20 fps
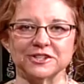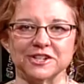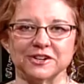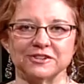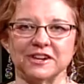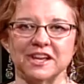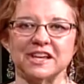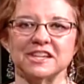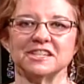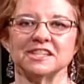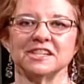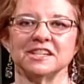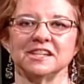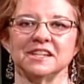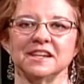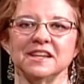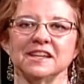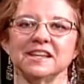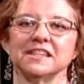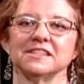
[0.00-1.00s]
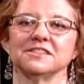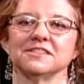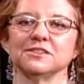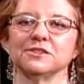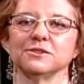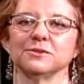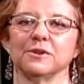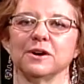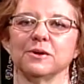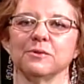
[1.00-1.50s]
donation gets
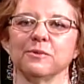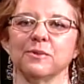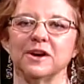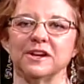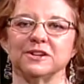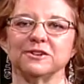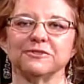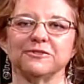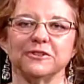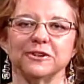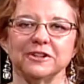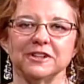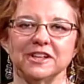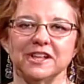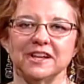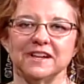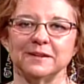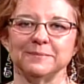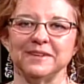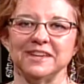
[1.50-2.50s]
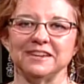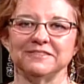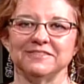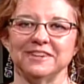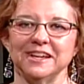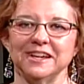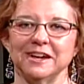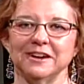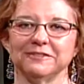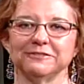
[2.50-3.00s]
you a wonderful um,
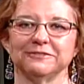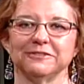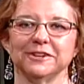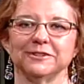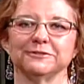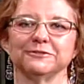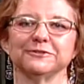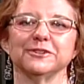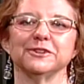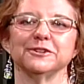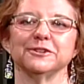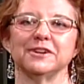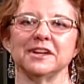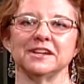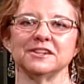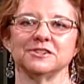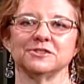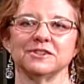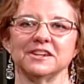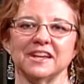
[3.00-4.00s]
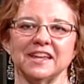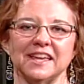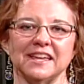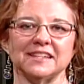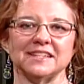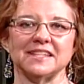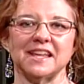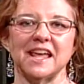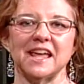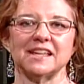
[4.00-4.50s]
evening of, of food and drink
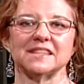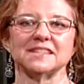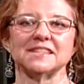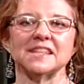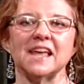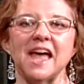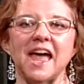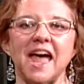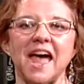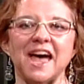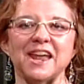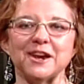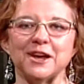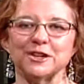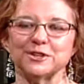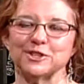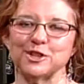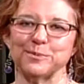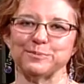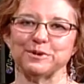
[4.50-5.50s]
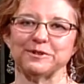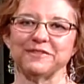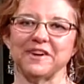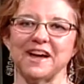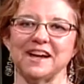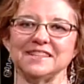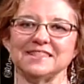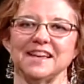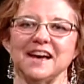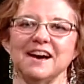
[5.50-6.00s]
and dance, and also
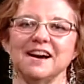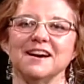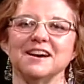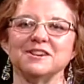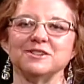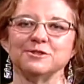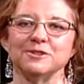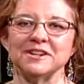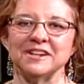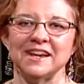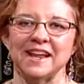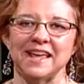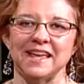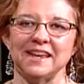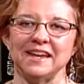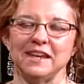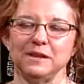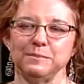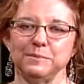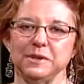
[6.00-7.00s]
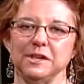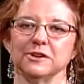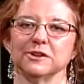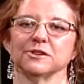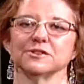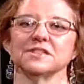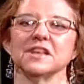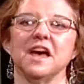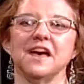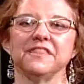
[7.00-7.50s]
provides 180
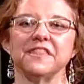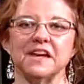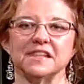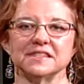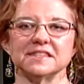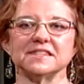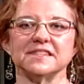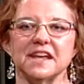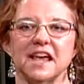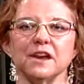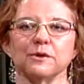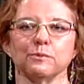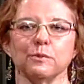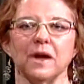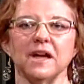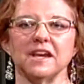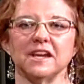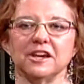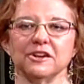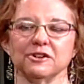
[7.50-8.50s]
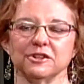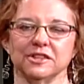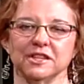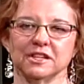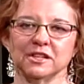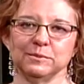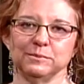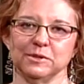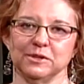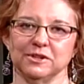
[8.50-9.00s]
meals that stay right here in the
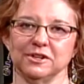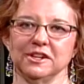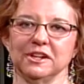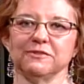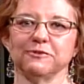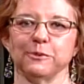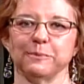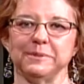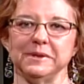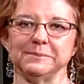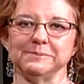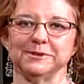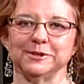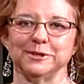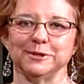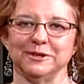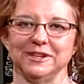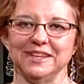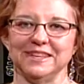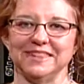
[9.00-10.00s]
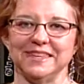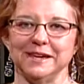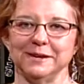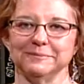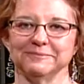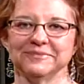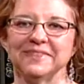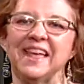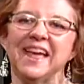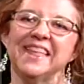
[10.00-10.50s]
community for people who need
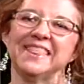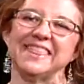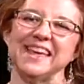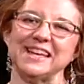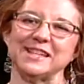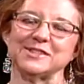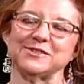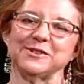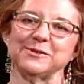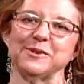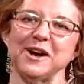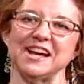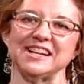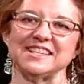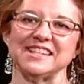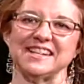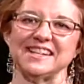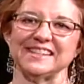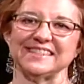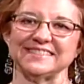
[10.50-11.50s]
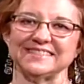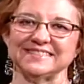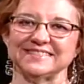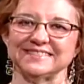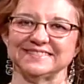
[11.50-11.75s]
them. Thanks for watching.